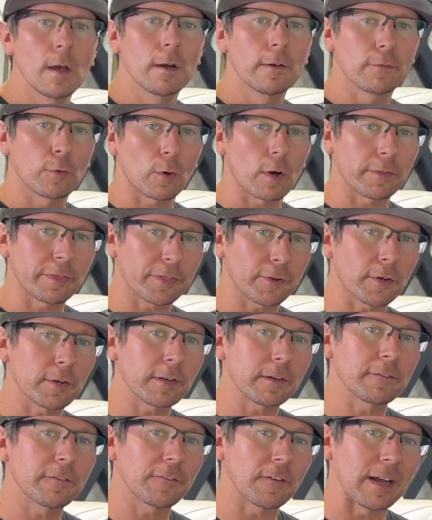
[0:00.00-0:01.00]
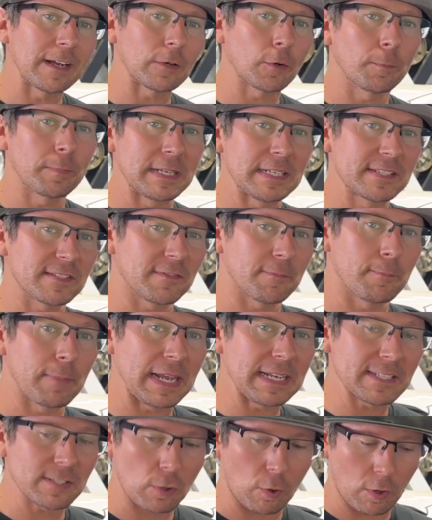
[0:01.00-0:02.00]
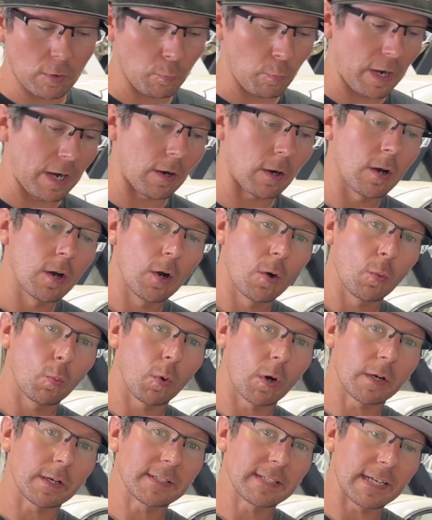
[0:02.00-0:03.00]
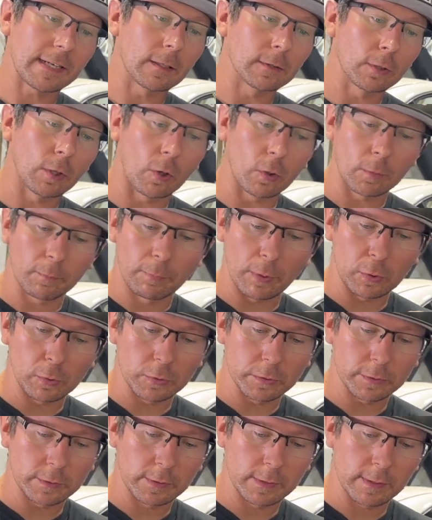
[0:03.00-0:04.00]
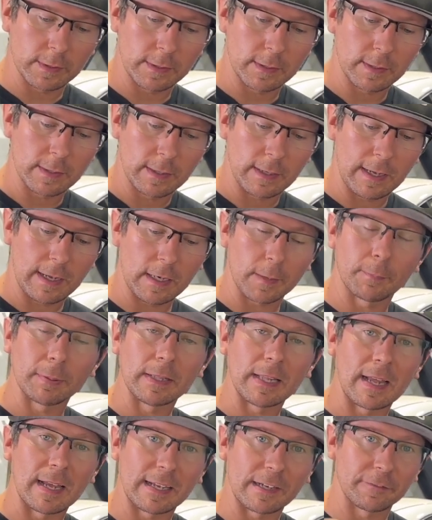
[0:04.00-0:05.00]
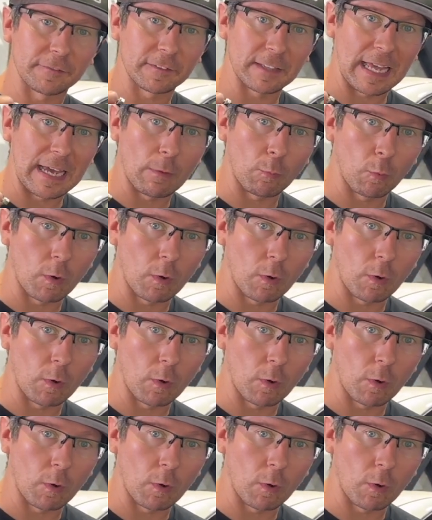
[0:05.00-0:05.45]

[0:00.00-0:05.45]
For our third and final piece of base hardware, we're going to take a long bolt and apply a flat